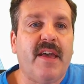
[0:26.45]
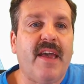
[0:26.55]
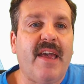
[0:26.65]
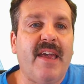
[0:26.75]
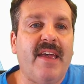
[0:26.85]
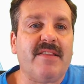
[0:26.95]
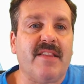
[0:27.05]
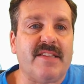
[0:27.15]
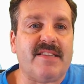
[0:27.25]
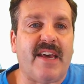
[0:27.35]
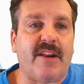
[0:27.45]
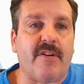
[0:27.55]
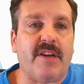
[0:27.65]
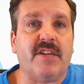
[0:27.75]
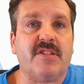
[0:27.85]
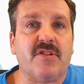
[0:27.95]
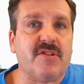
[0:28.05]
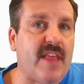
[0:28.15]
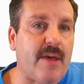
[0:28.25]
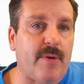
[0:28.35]
and let's add our initials
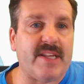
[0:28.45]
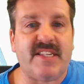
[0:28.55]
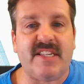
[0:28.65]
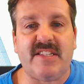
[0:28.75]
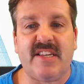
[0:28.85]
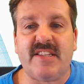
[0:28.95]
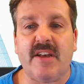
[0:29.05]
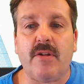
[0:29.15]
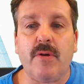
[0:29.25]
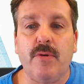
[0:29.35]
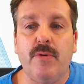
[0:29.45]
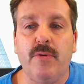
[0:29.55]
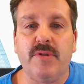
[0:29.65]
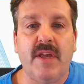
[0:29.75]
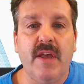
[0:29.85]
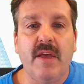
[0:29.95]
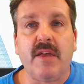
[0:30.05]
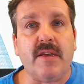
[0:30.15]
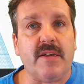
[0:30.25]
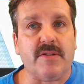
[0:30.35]
so that way it's easy to tell whose
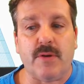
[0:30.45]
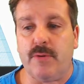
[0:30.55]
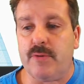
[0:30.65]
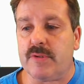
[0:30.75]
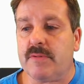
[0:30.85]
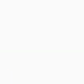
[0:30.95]
is whose.